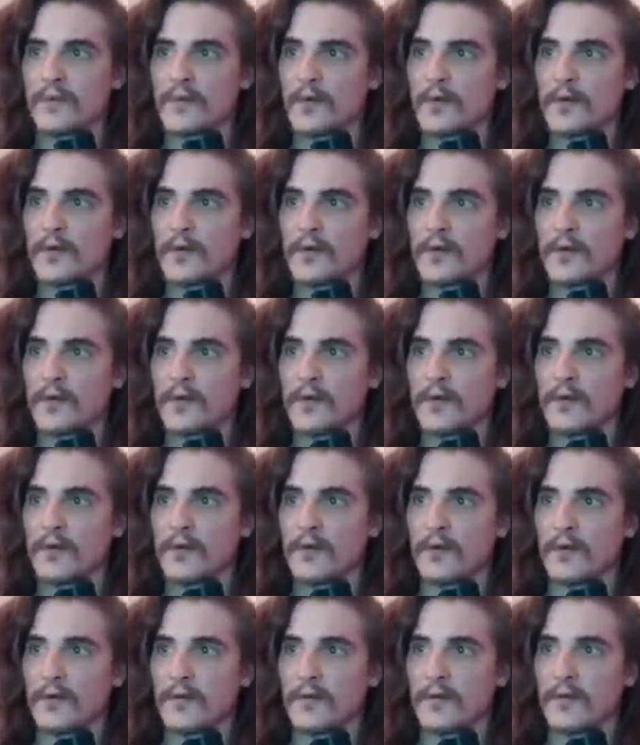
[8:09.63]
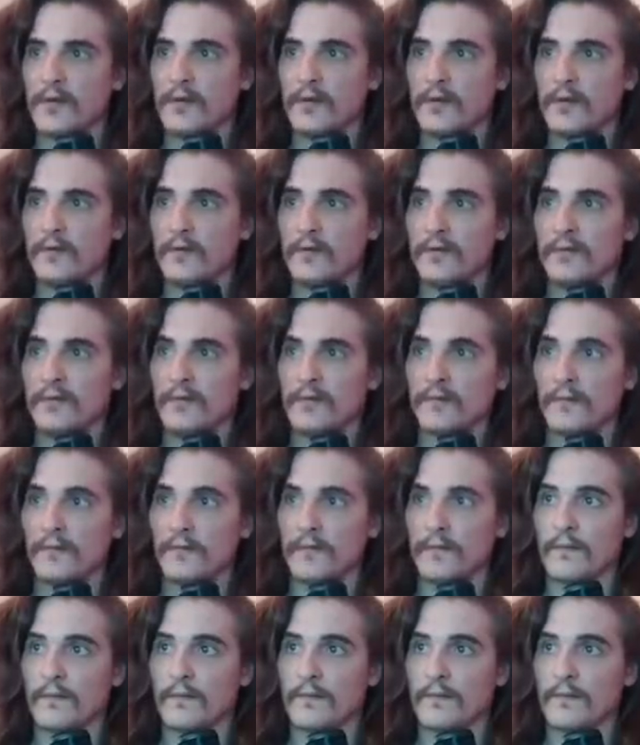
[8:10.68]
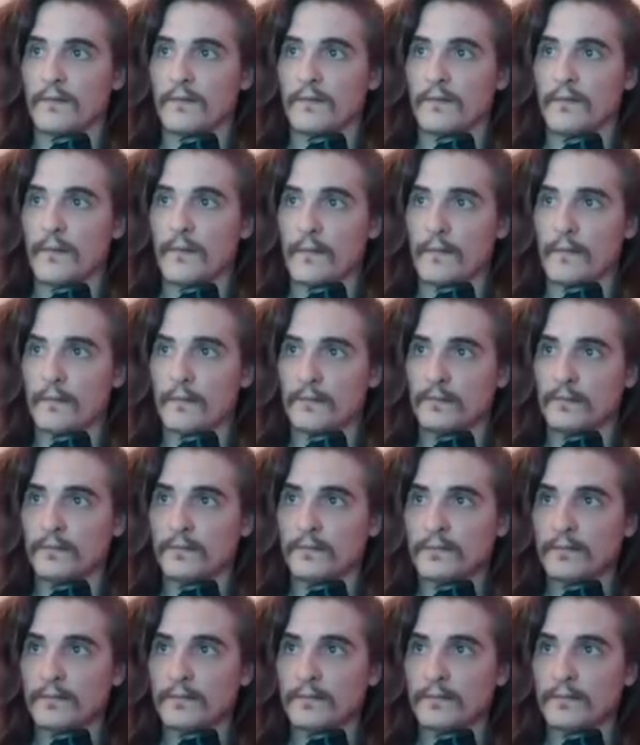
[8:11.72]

[no speech]